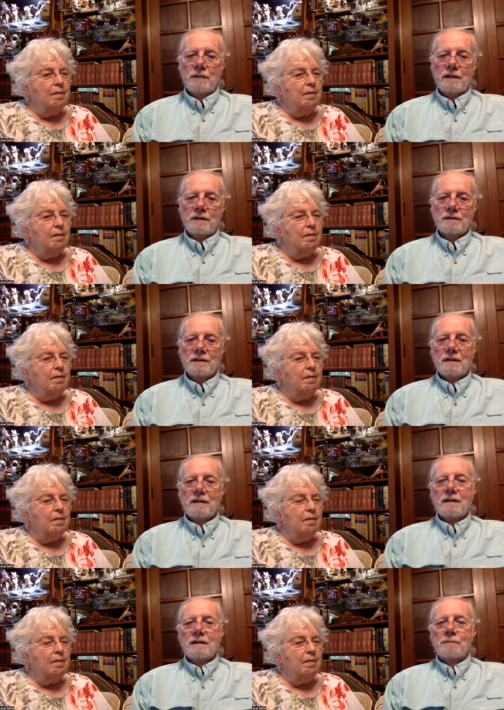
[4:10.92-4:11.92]
Speaker 1: body is
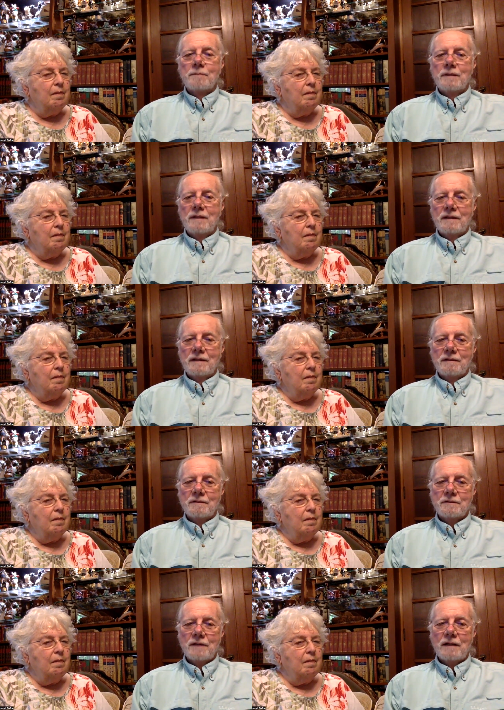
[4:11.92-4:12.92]
completely
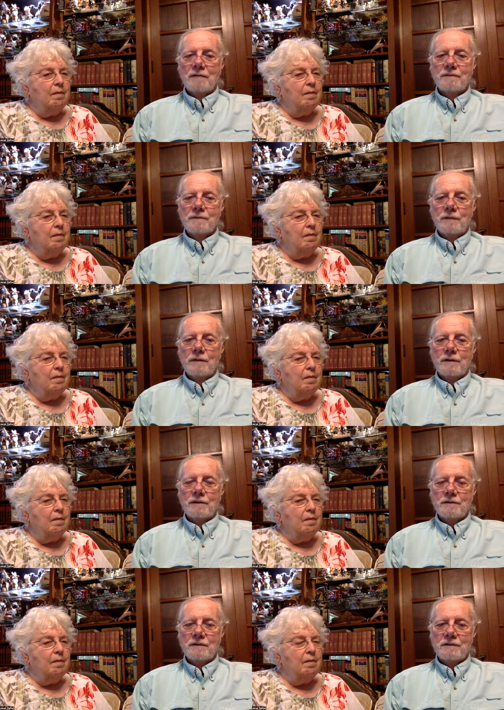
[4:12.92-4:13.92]
shot from all
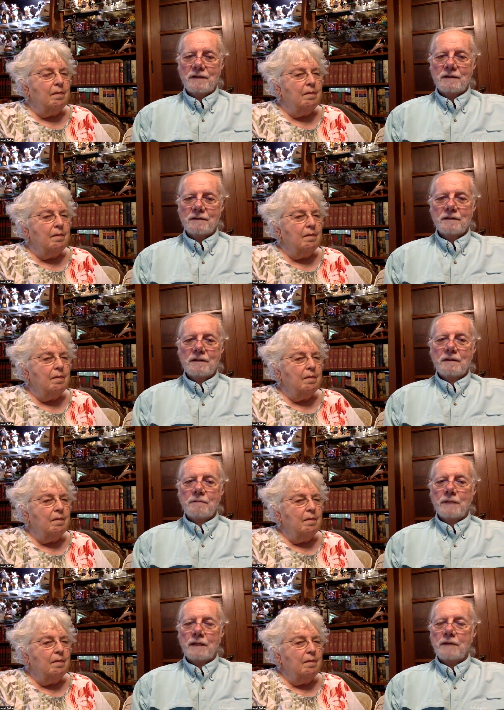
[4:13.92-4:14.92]
this disease.
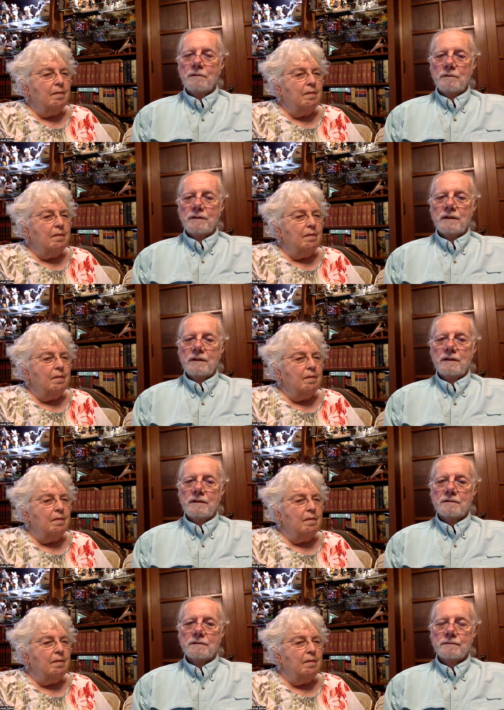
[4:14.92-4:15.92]
But I don't think it
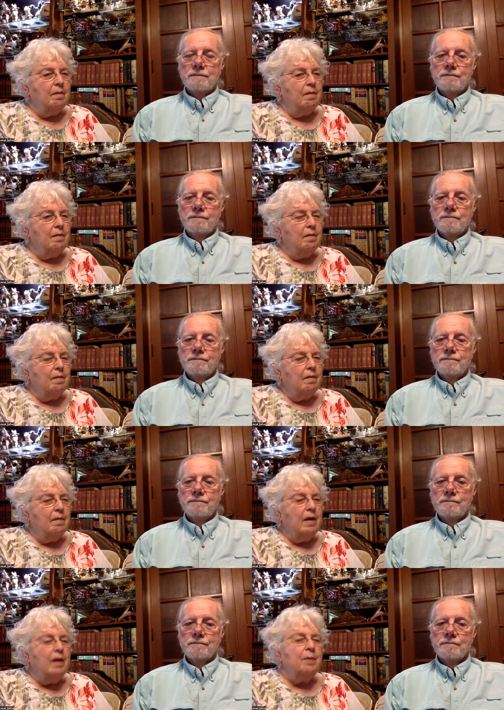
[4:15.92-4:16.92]
is.
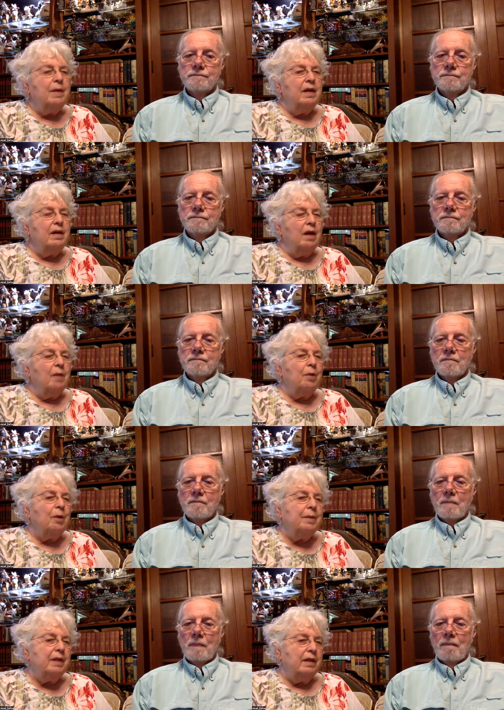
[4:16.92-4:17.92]
Speaker 2: You mean not
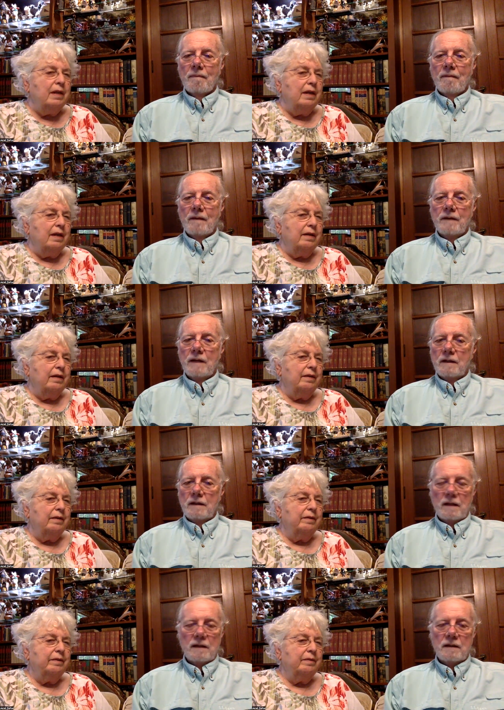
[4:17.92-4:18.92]
permanently?
Speaker 1: Not,
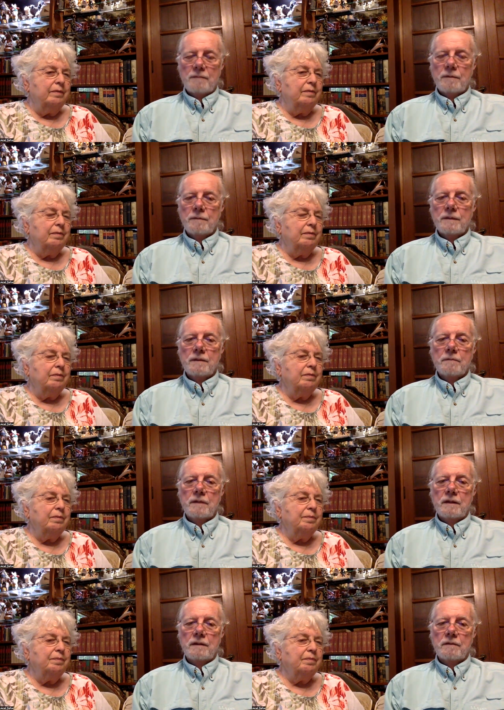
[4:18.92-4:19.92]
not in a permanent
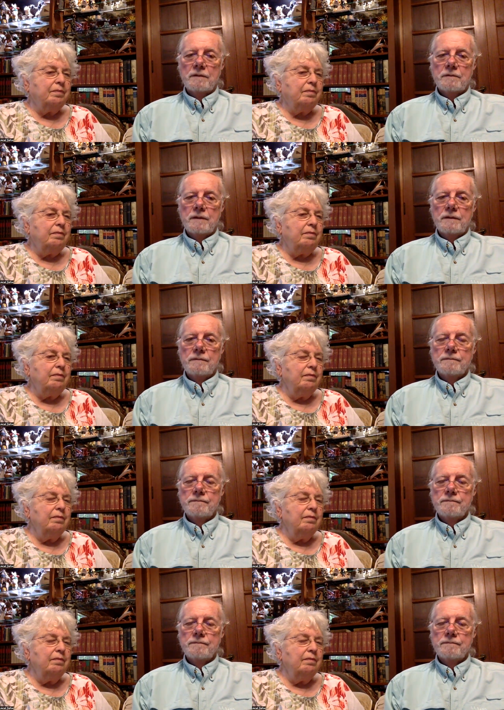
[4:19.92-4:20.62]
way. That's right